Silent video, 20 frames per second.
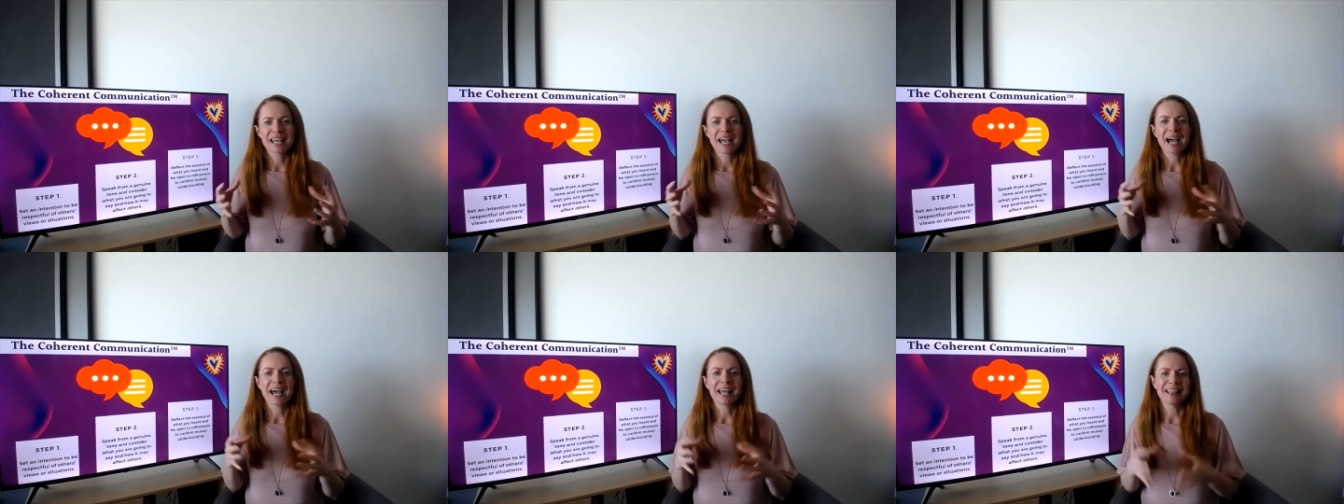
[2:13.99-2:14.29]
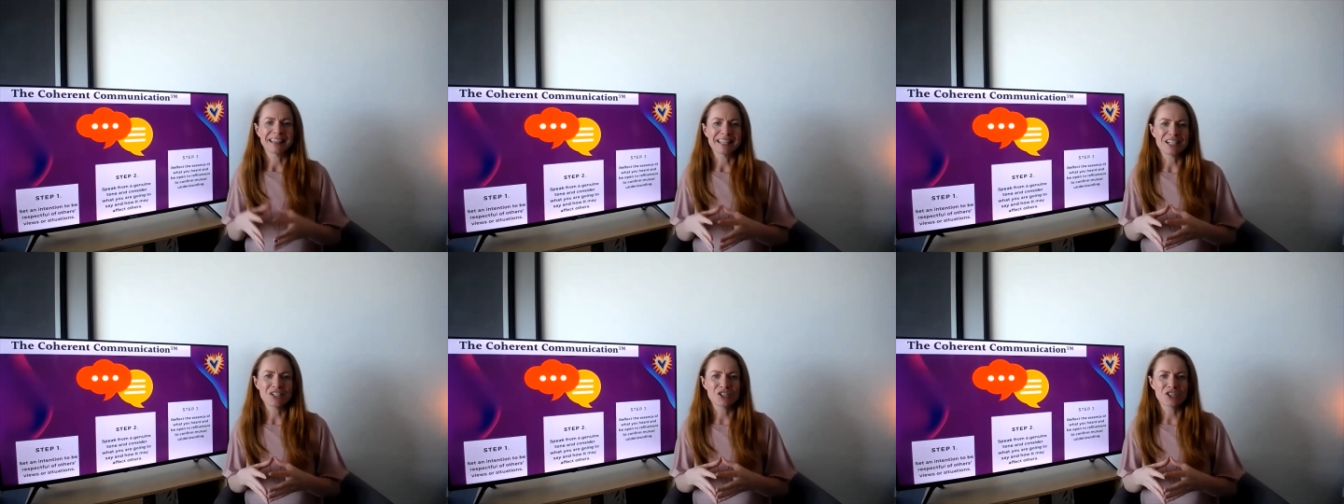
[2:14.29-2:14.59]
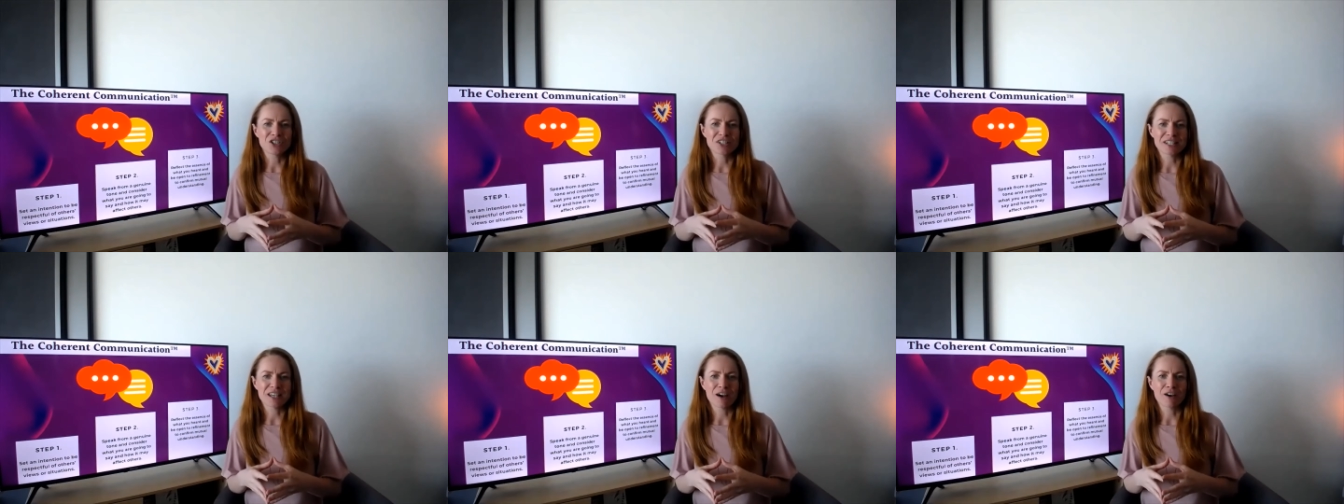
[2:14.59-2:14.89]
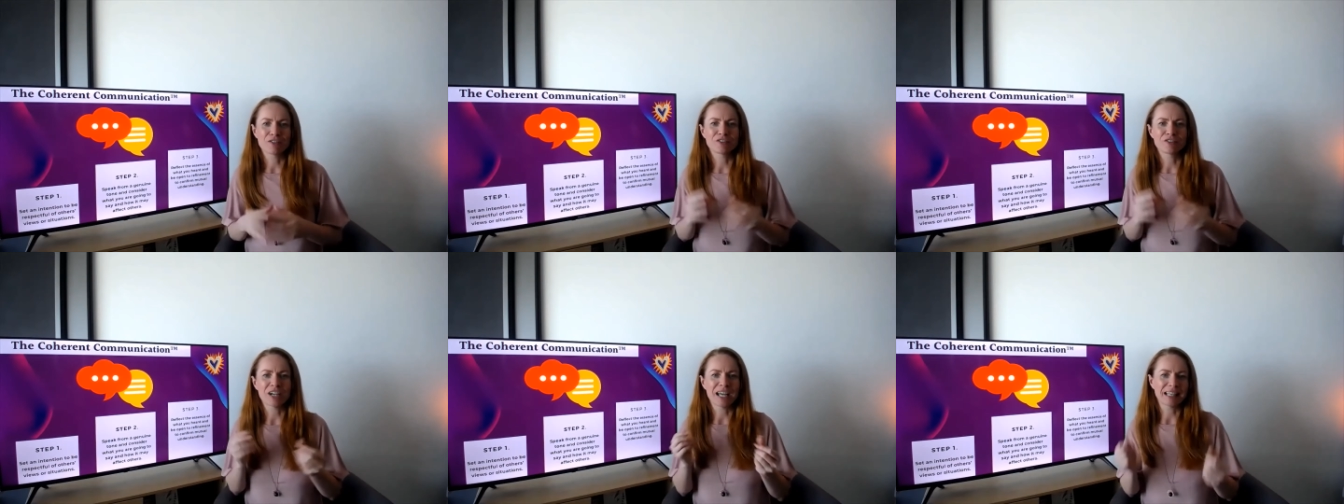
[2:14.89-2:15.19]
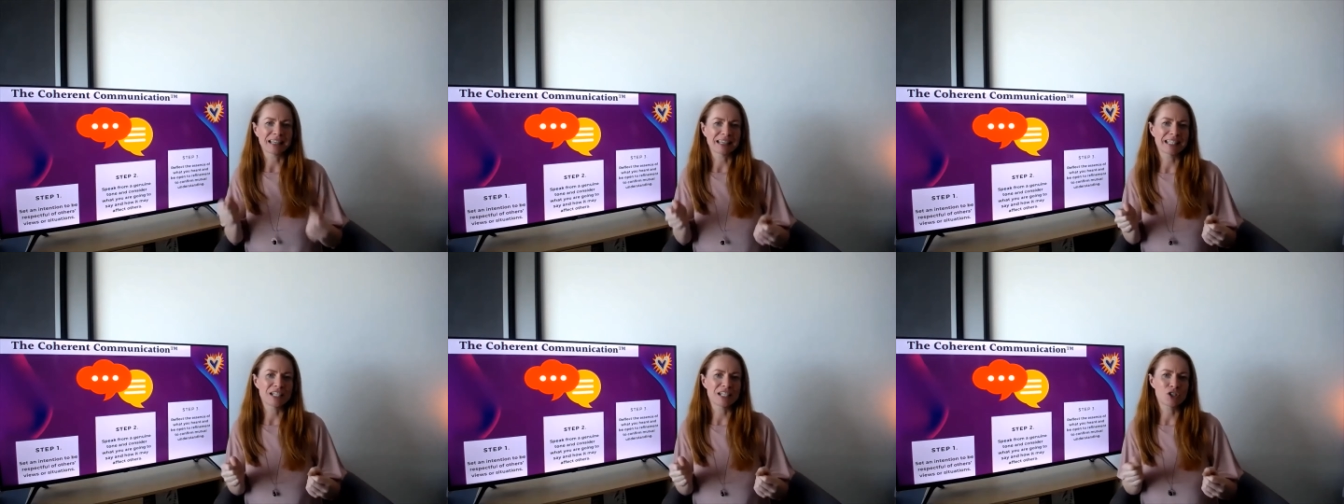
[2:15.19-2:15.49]
and lead yourself
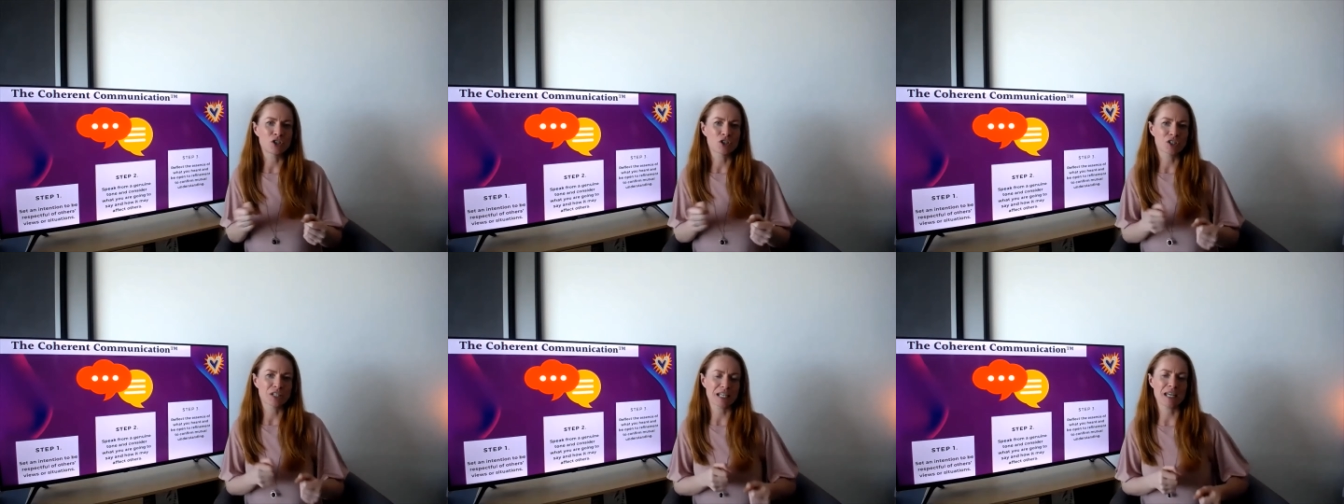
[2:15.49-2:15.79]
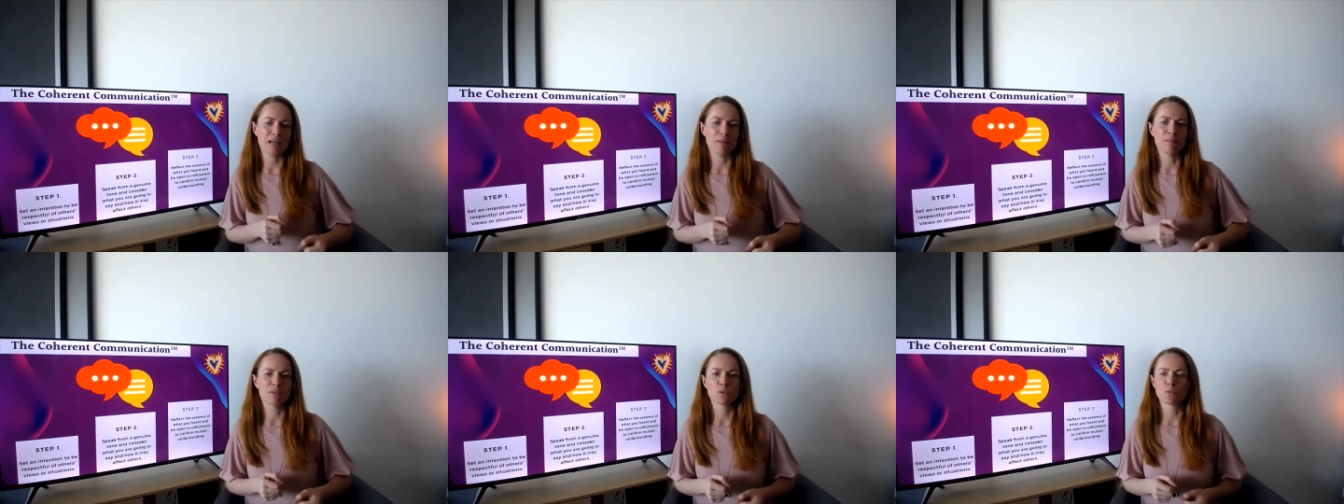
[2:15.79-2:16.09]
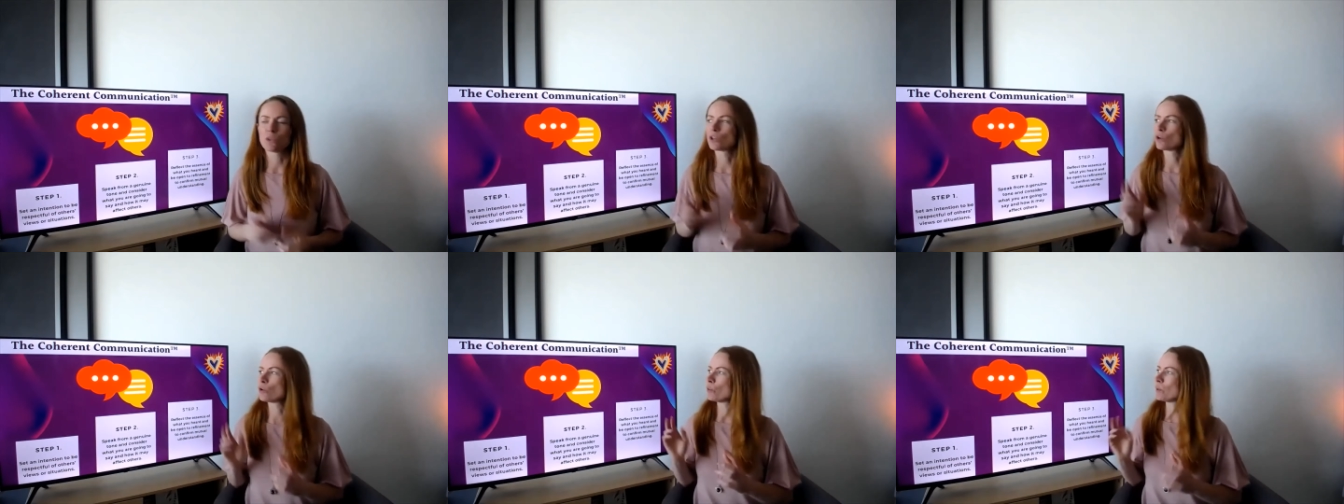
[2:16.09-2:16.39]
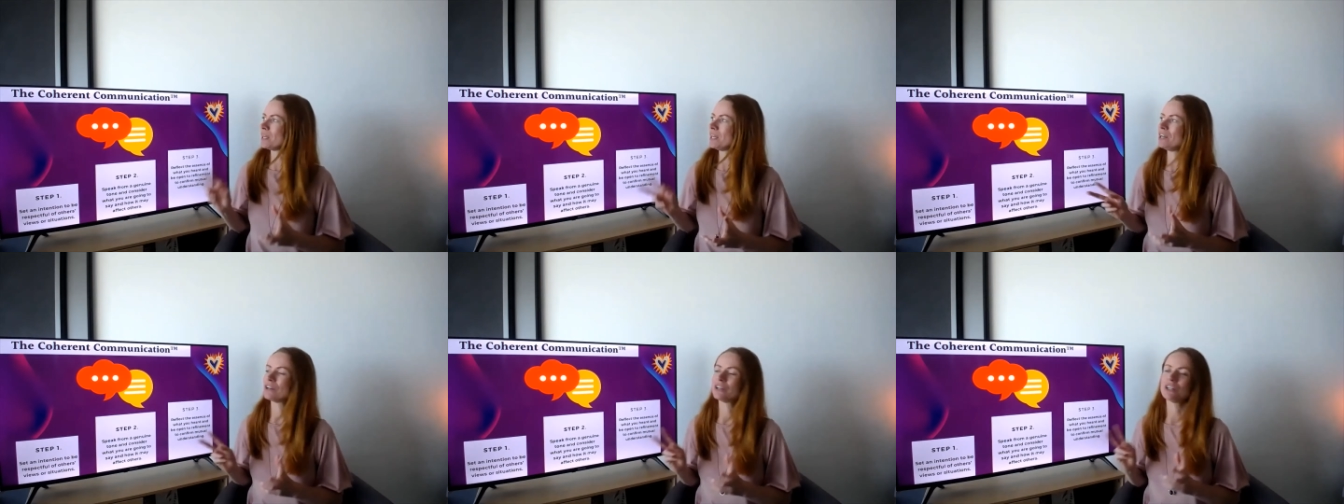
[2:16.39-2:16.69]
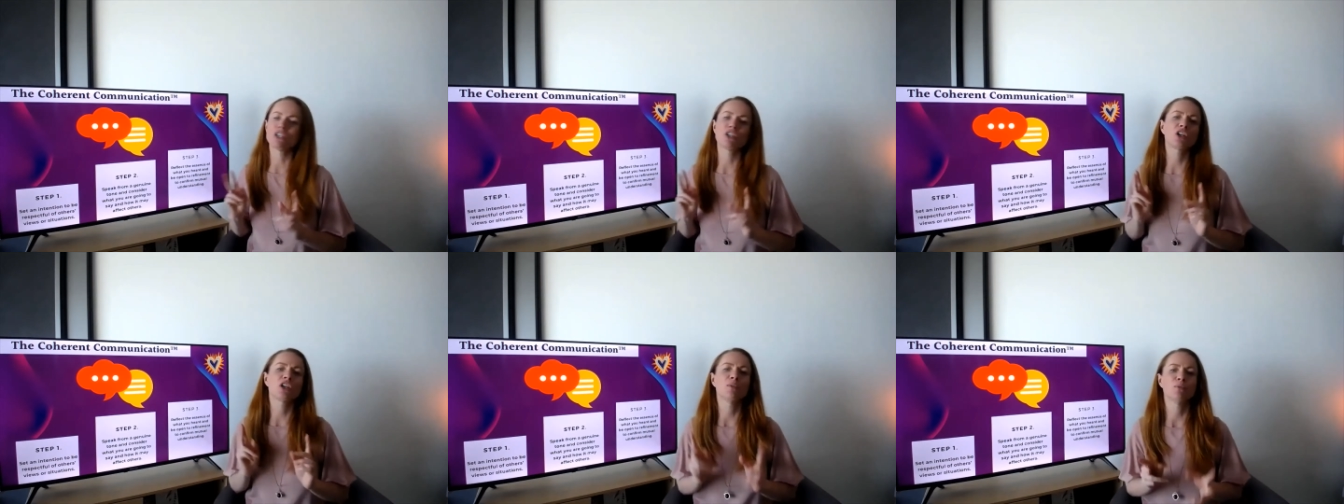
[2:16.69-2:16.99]
and lead your teams with
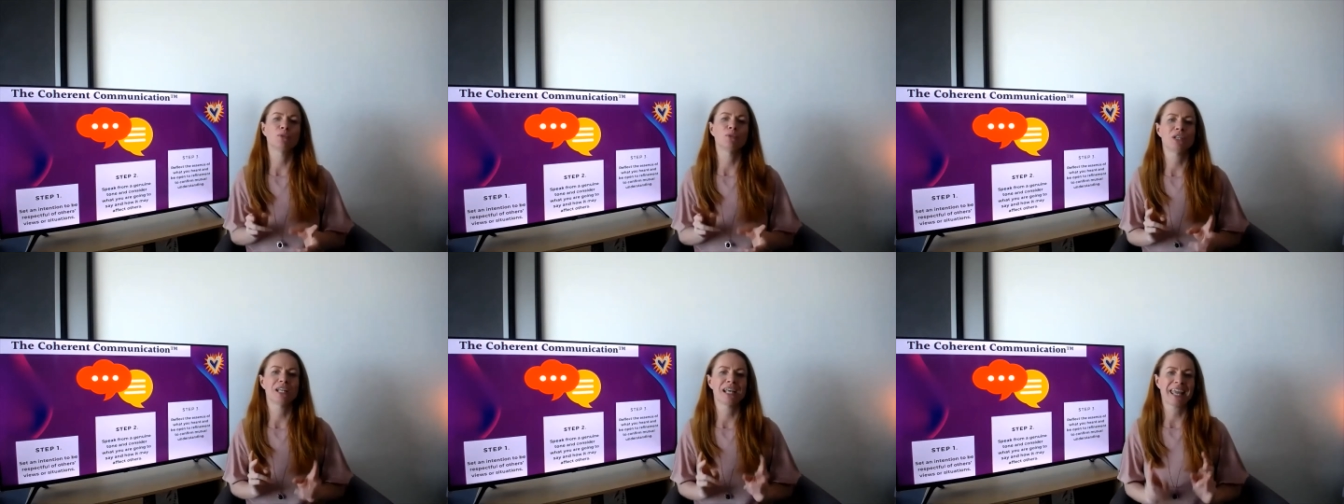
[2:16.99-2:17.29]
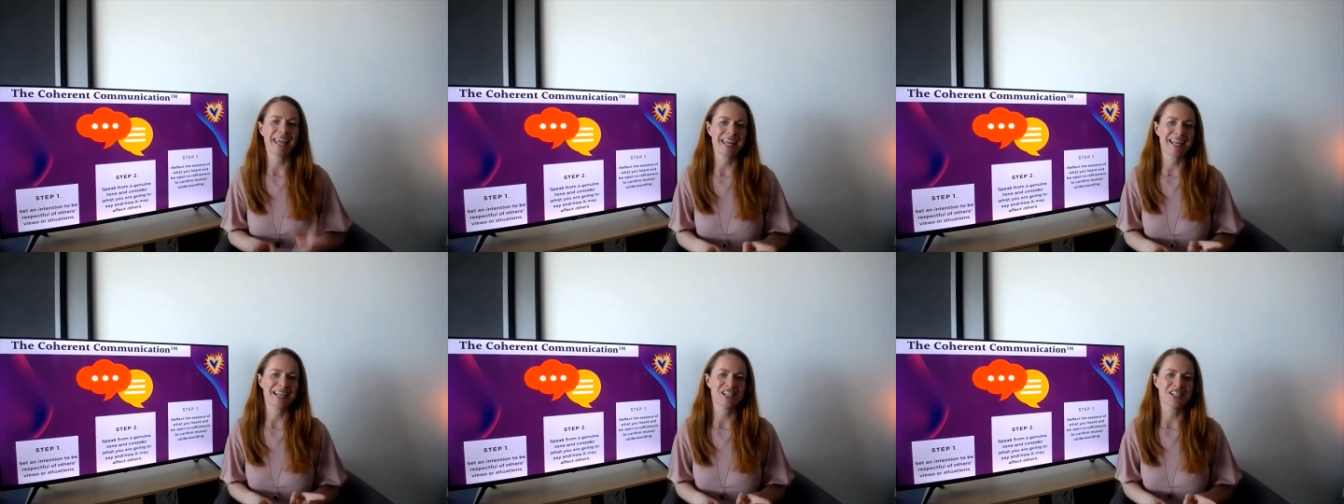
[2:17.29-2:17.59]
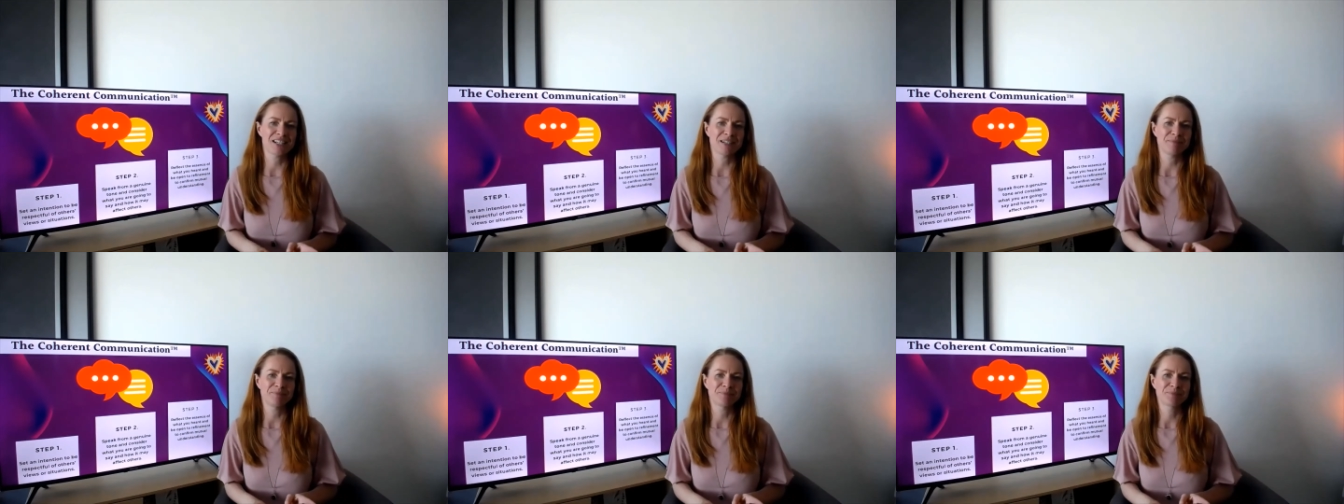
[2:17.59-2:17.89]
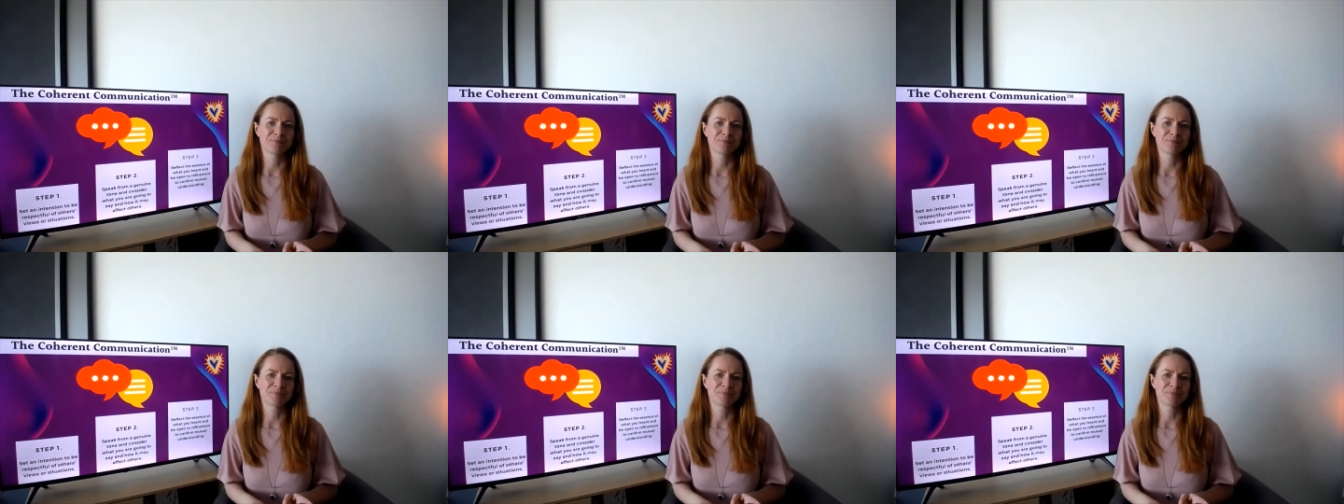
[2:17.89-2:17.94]
coherent communication.